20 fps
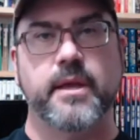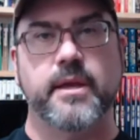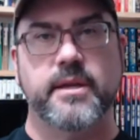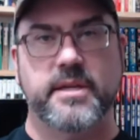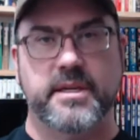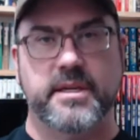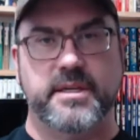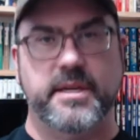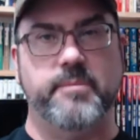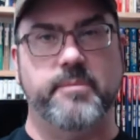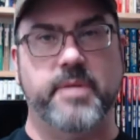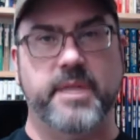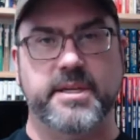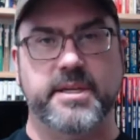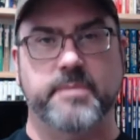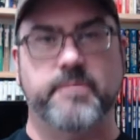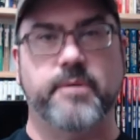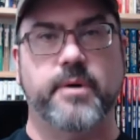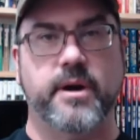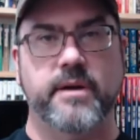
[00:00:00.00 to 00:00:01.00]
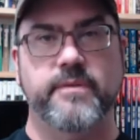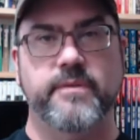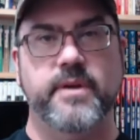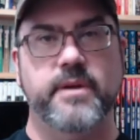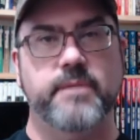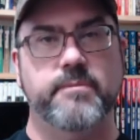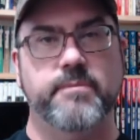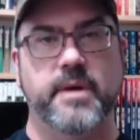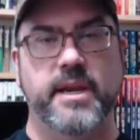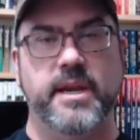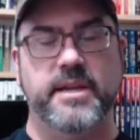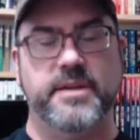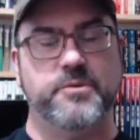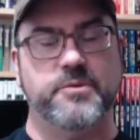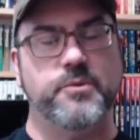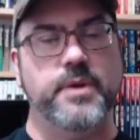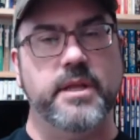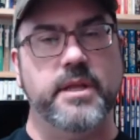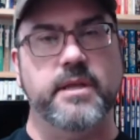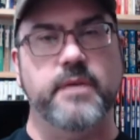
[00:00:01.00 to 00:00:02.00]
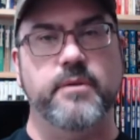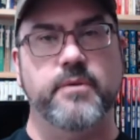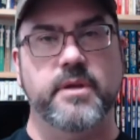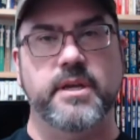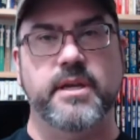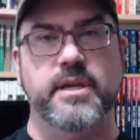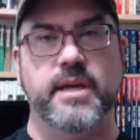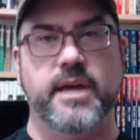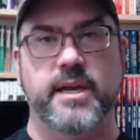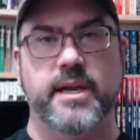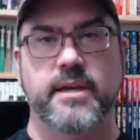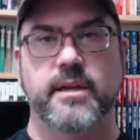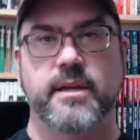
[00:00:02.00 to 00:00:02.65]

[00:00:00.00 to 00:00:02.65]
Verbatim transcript: Disney plays a part of it, but it's really not